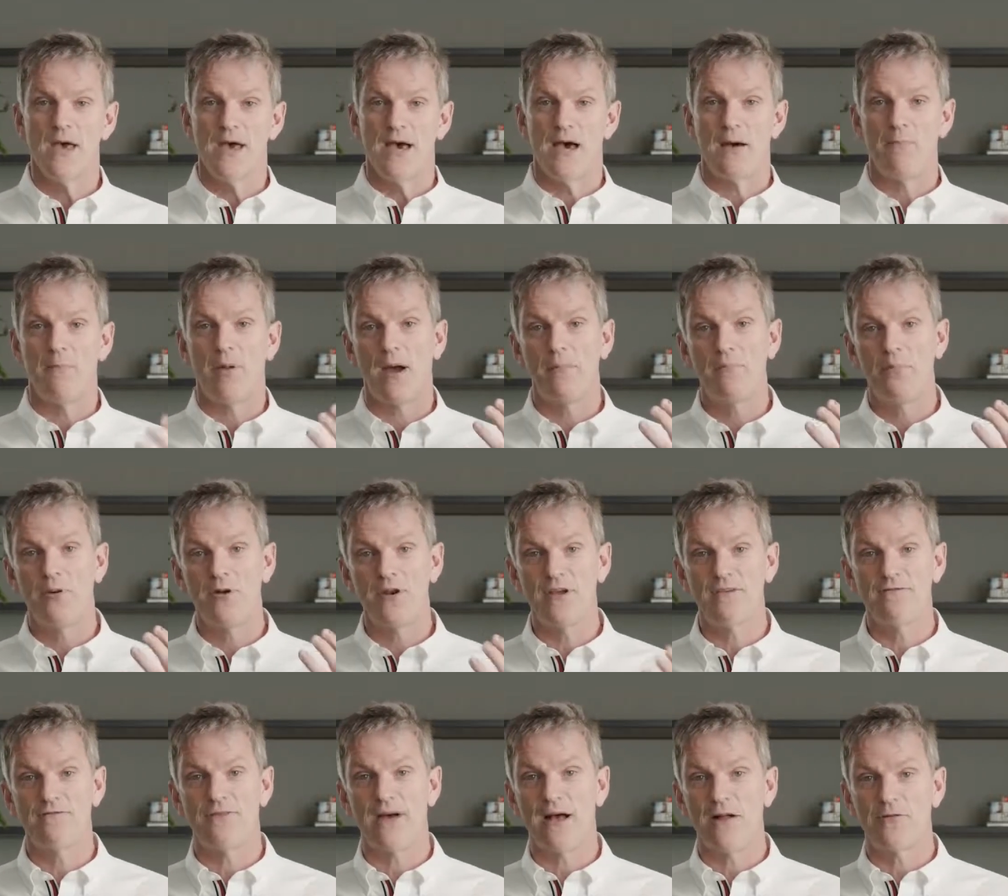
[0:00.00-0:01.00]
And by
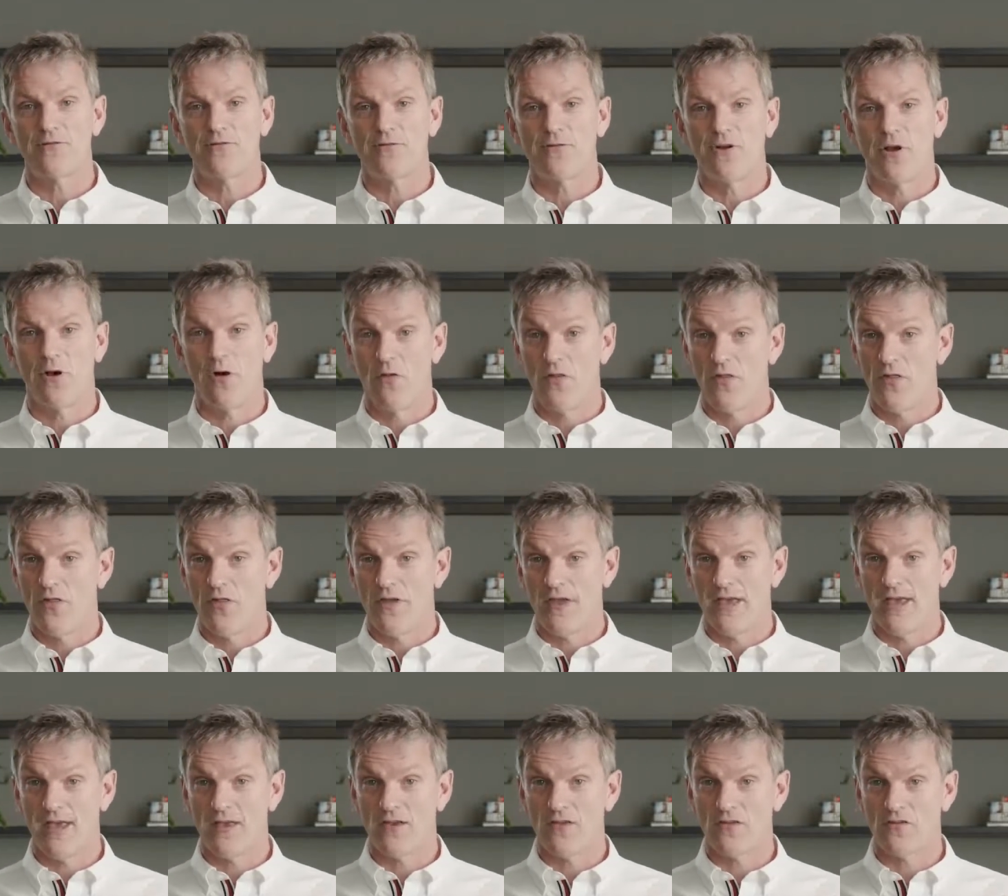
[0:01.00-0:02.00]
putting Valtteri on
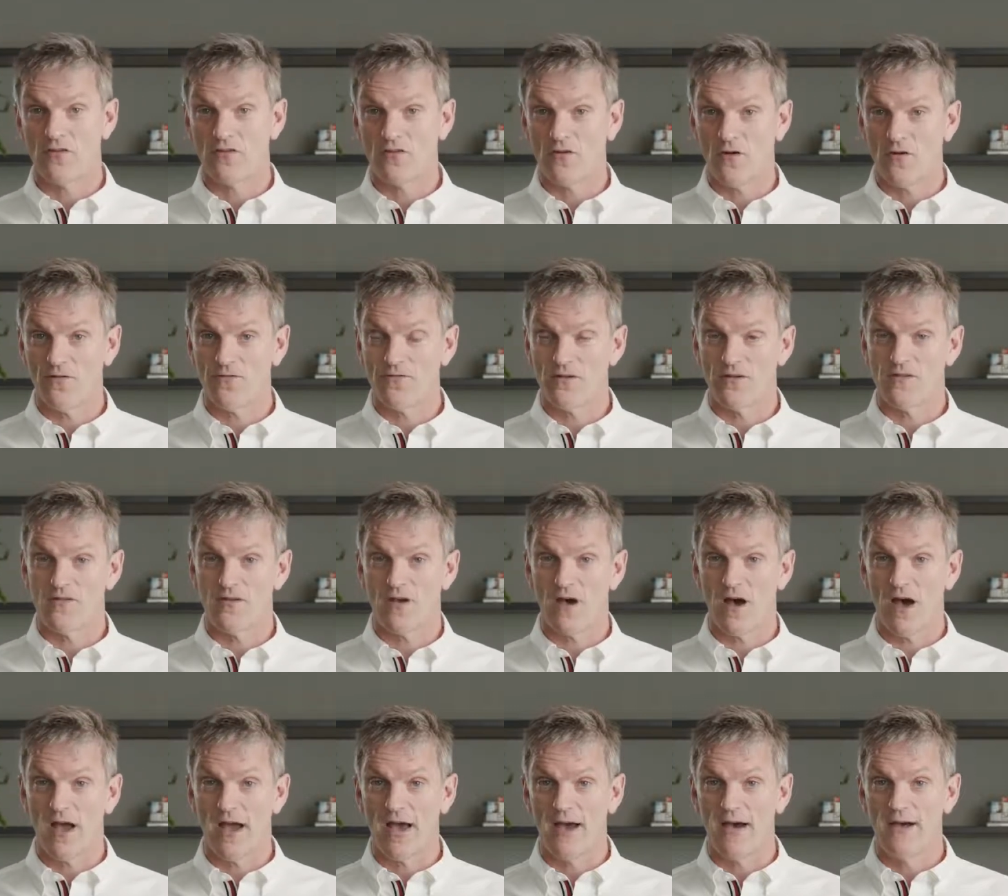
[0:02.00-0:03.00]
the softer
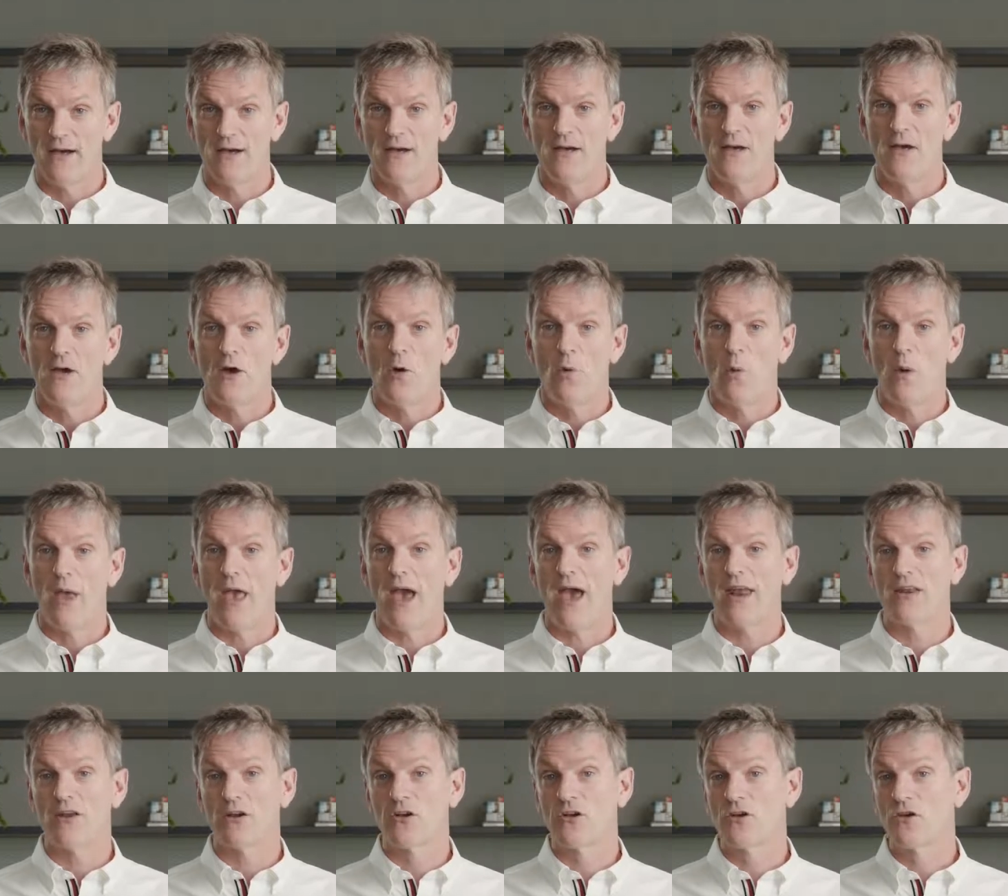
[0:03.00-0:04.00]
tyre, we
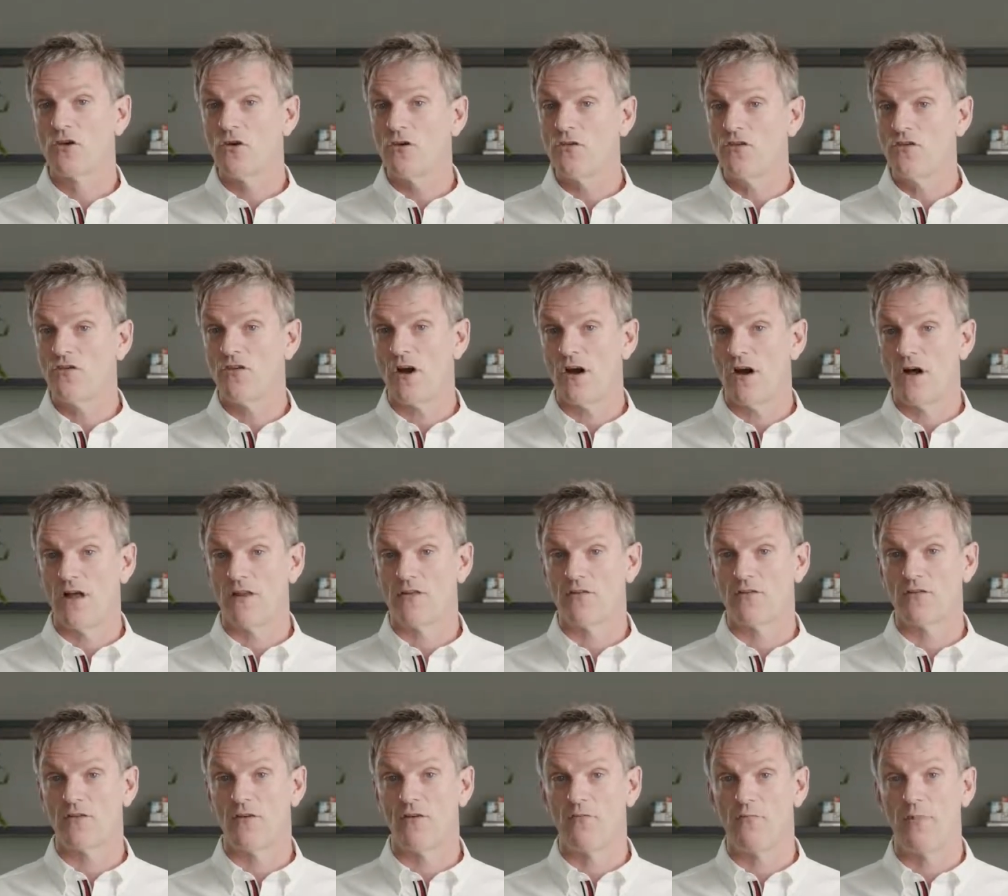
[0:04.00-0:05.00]
had a good
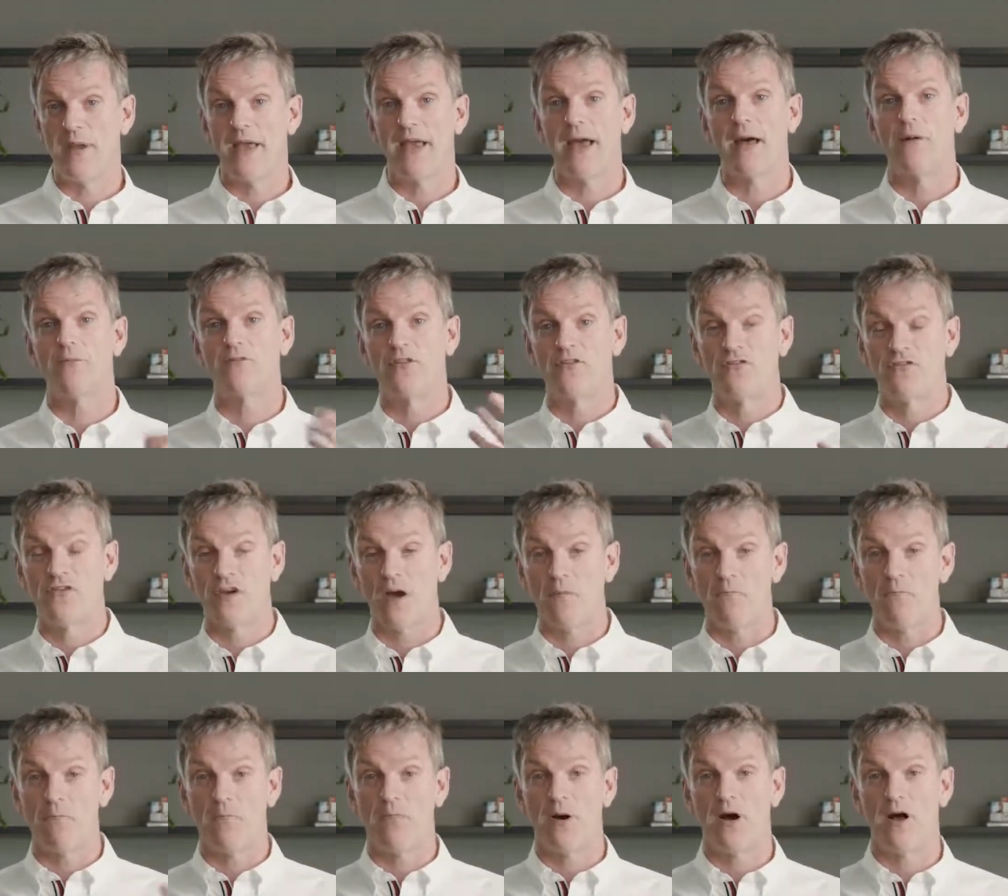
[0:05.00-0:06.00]
chance of being able to
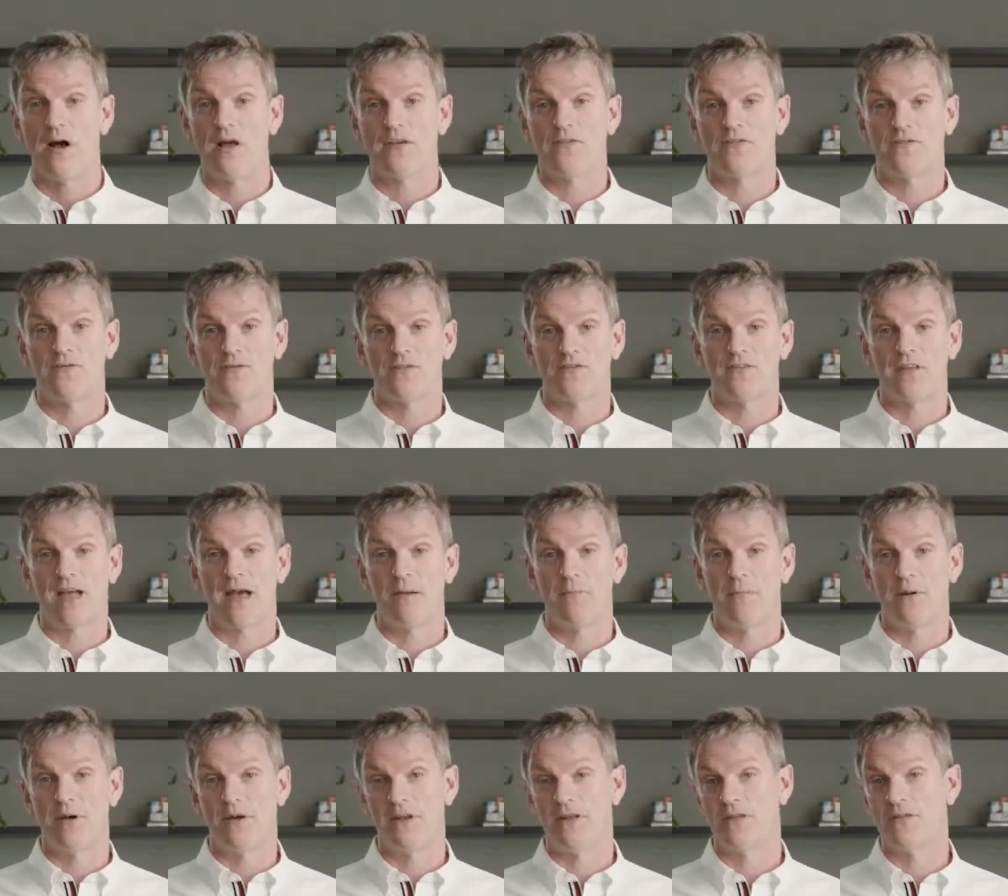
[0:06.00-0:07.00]
jump past
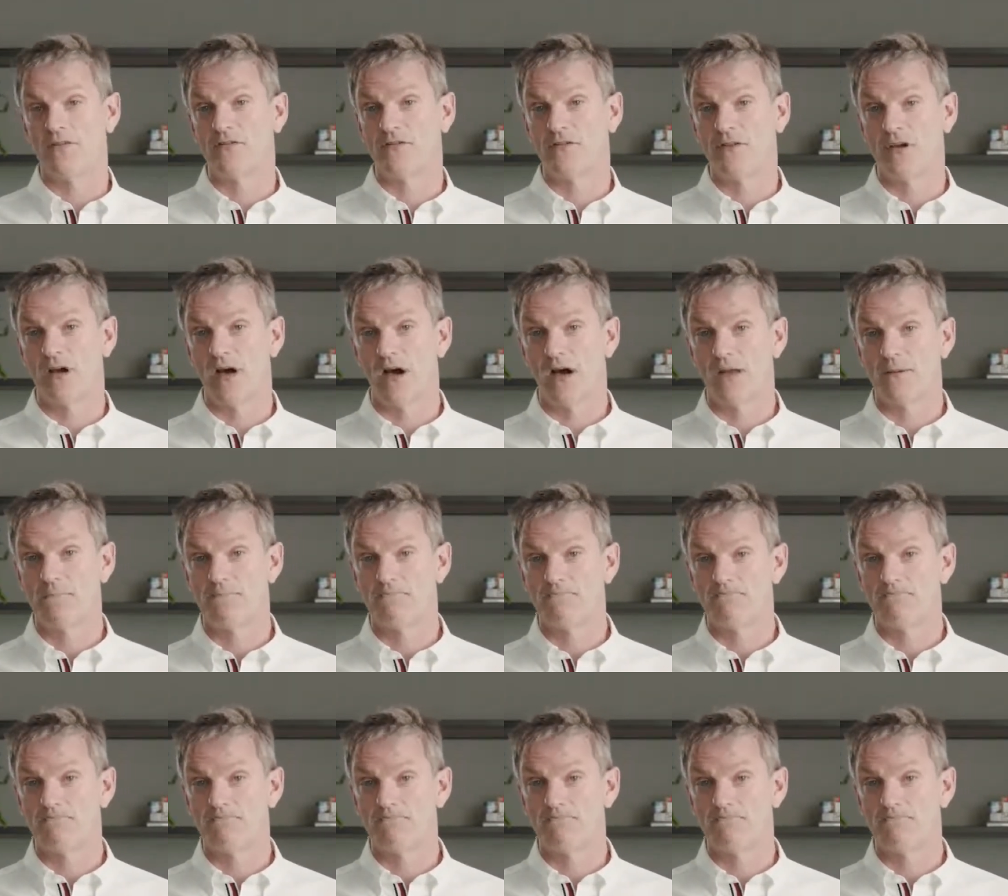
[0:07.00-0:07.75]
Verstappen at the start.